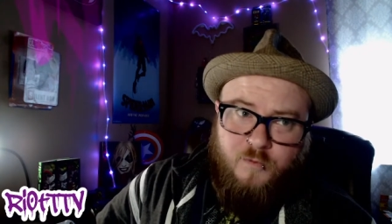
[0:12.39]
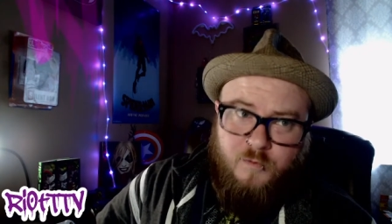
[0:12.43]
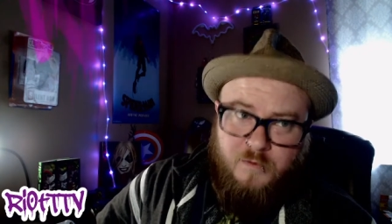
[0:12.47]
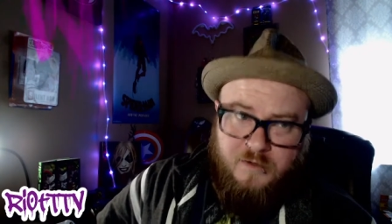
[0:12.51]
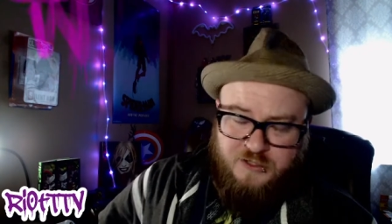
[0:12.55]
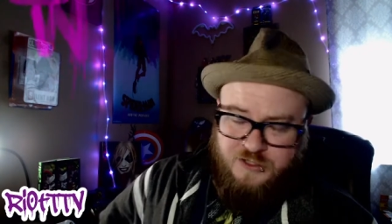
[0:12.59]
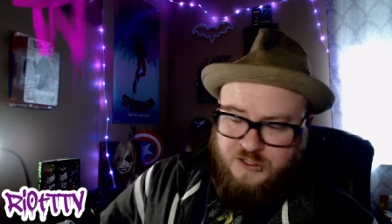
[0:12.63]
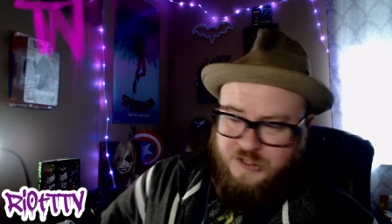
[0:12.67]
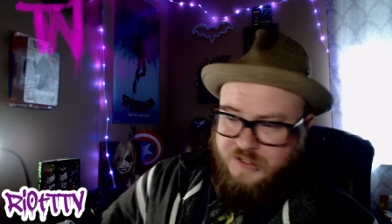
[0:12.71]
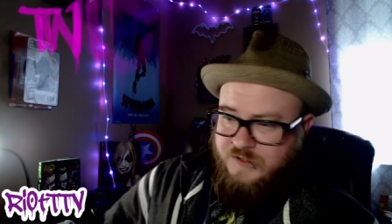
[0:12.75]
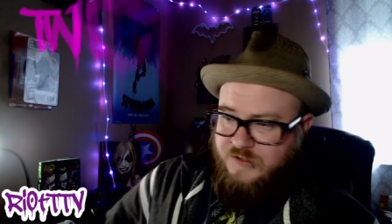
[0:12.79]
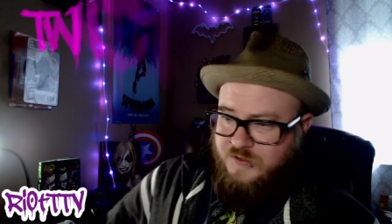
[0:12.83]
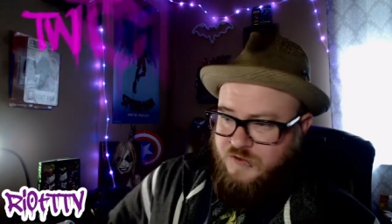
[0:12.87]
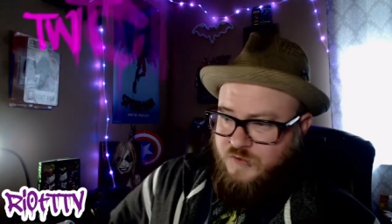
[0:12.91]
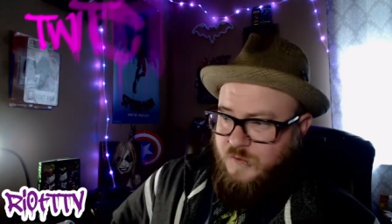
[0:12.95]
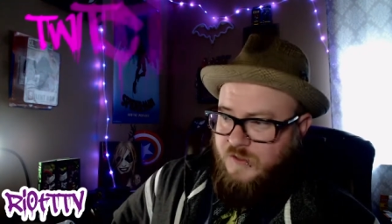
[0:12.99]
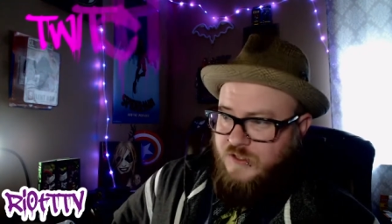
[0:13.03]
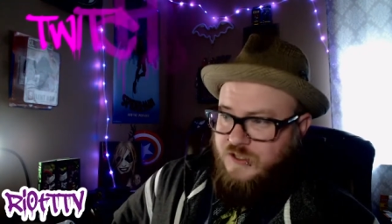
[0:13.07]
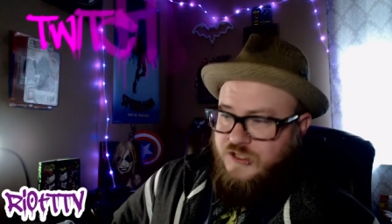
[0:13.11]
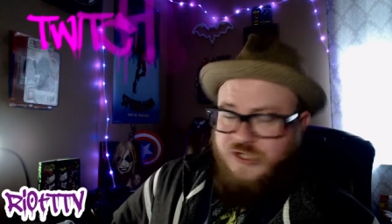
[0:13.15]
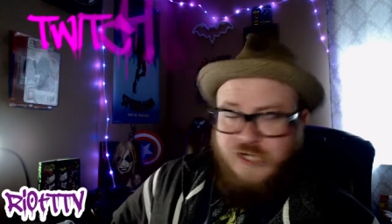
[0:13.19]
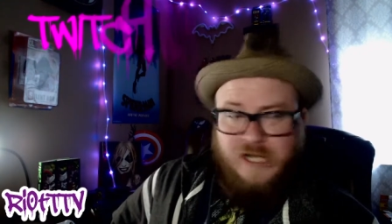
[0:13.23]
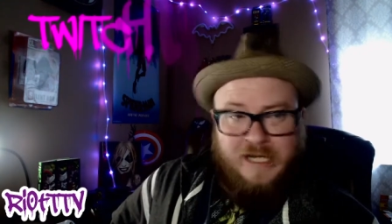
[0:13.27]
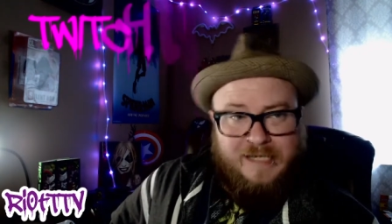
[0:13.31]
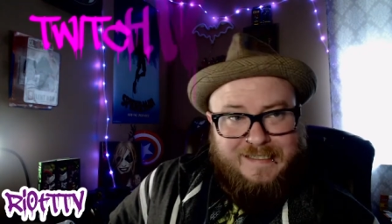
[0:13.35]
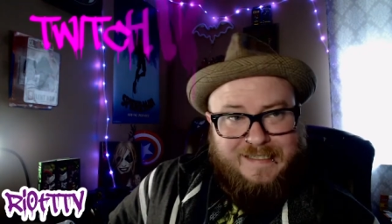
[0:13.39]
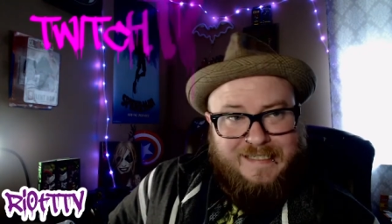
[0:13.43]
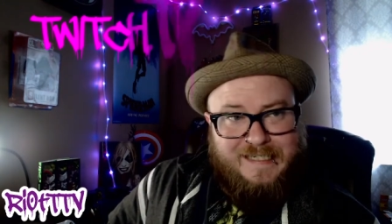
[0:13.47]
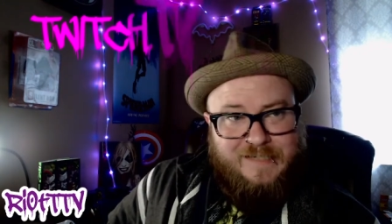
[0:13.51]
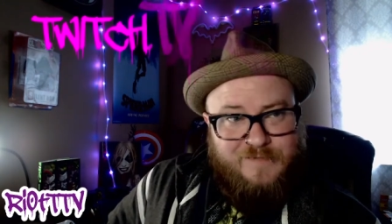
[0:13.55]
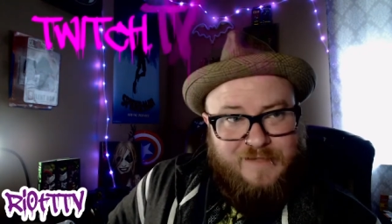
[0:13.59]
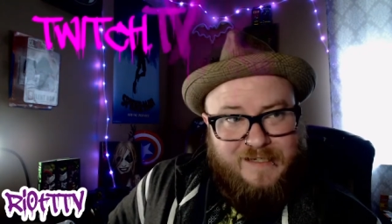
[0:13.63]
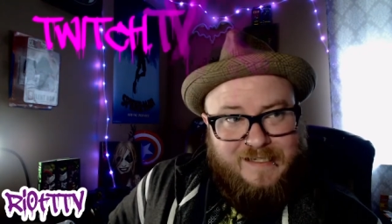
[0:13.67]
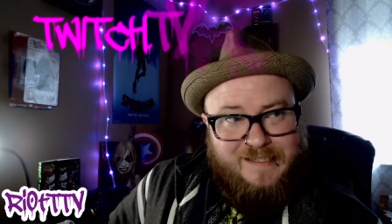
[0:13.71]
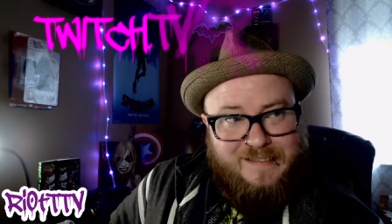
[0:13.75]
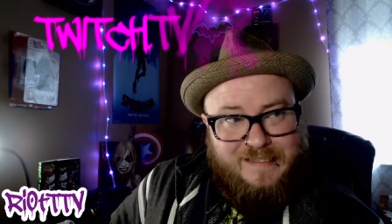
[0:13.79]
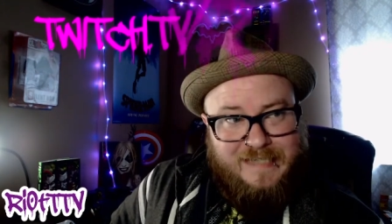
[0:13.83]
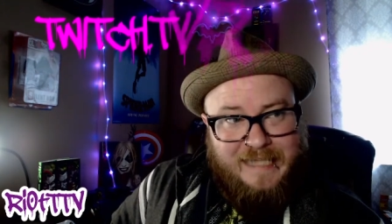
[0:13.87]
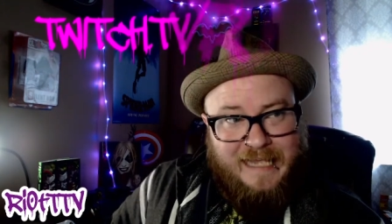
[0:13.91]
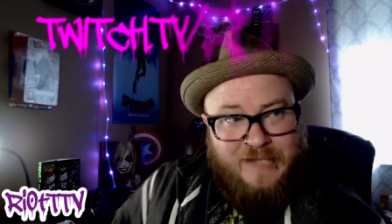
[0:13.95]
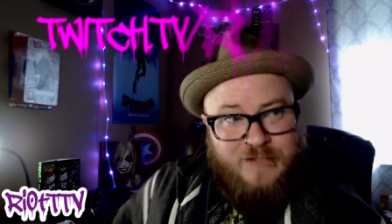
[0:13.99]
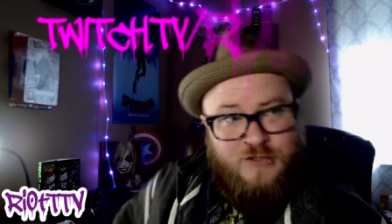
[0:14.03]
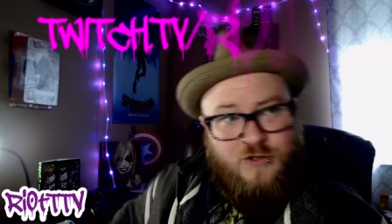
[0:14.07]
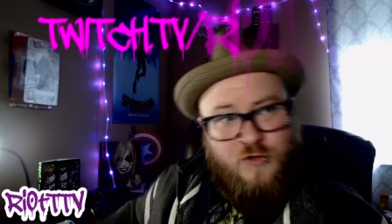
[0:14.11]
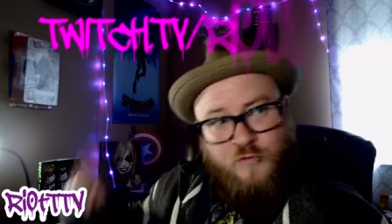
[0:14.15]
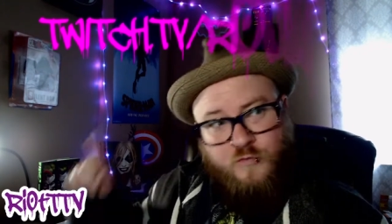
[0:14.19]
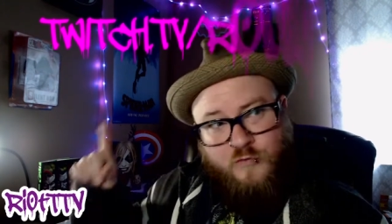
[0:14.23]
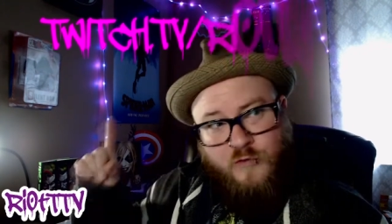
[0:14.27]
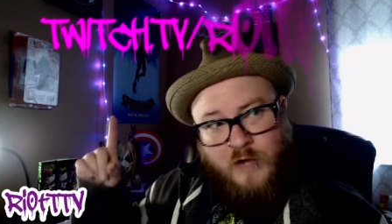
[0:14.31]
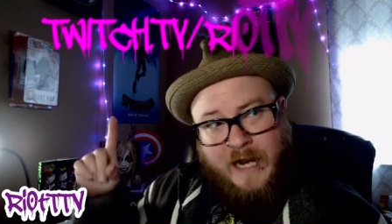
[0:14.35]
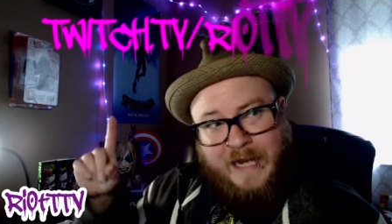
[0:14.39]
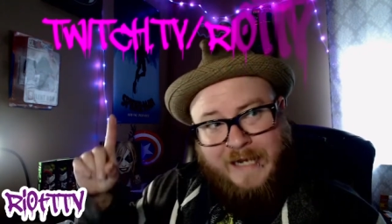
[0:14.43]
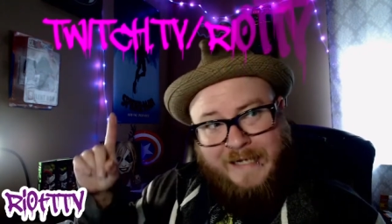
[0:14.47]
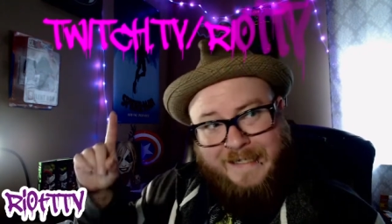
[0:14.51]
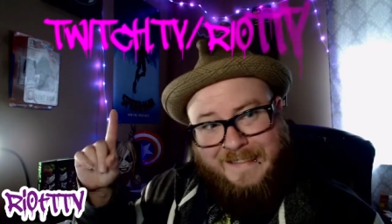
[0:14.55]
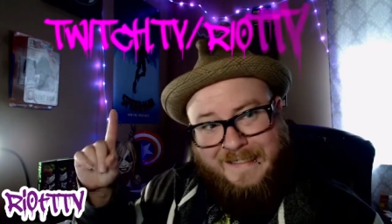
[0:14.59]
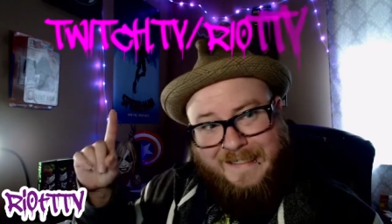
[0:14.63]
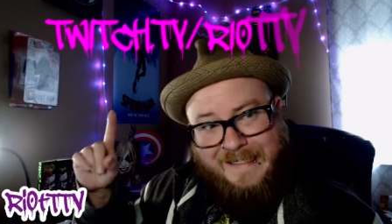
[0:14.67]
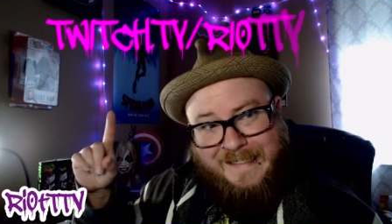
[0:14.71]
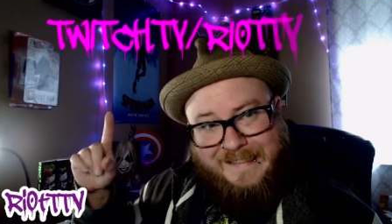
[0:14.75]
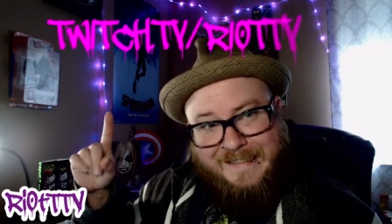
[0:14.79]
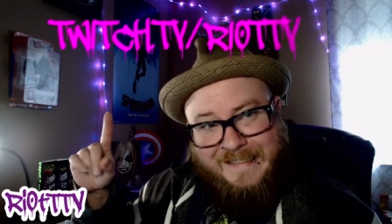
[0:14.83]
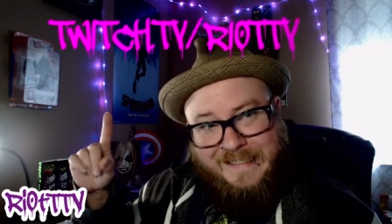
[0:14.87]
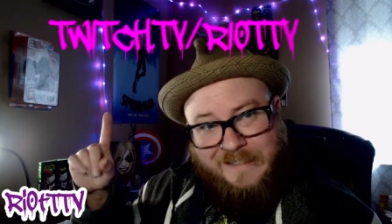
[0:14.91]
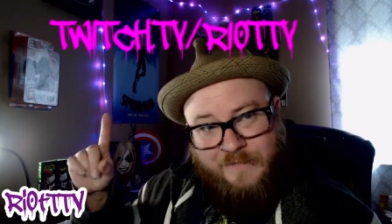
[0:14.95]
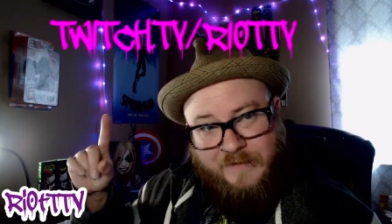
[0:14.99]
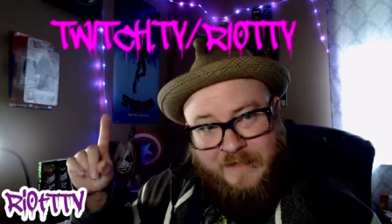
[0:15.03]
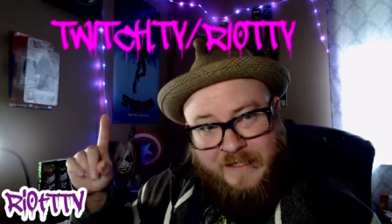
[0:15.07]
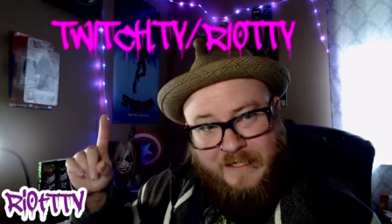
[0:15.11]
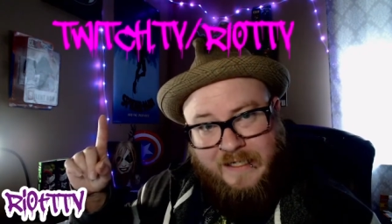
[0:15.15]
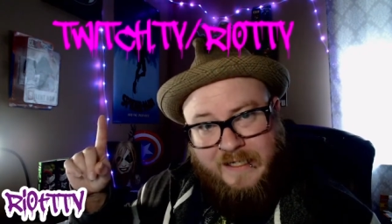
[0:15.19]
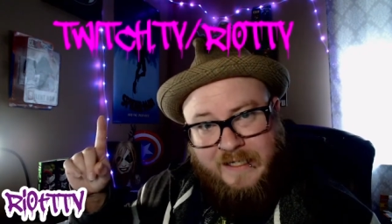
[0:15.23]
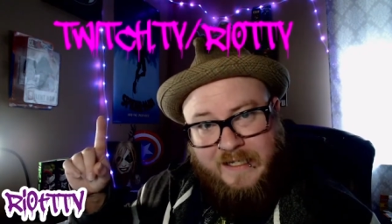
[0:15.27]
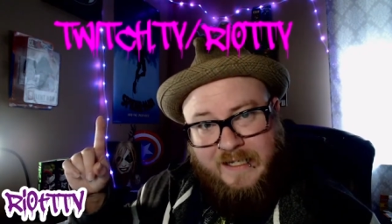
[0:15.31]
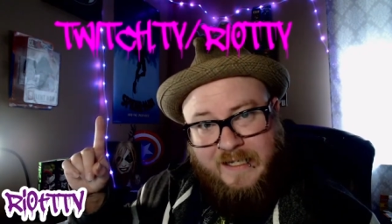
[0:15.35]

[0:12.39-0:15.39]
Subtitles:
which is twitch.tv/RiotTTV,